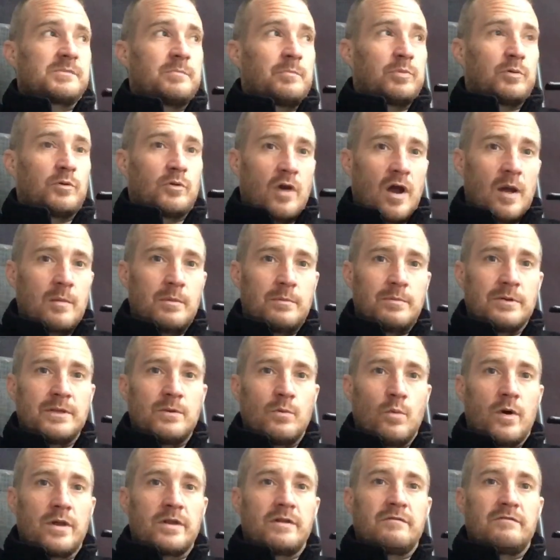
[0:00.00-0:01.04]
probably
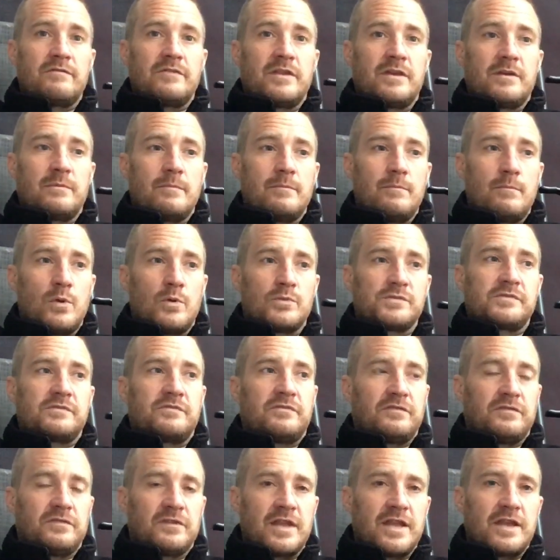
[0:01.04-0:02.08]
one of the most
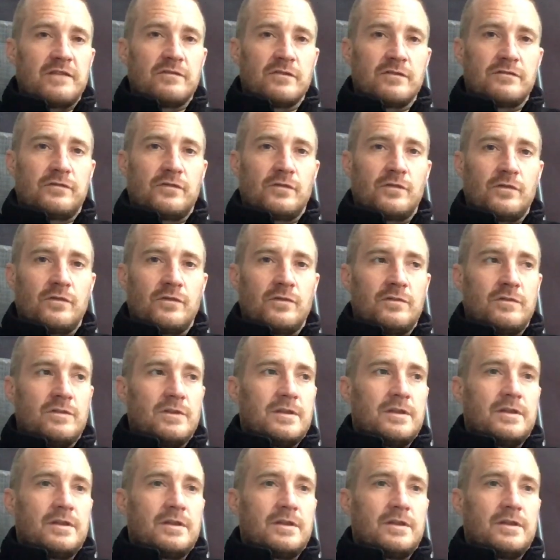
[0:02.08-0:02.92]
flavorful,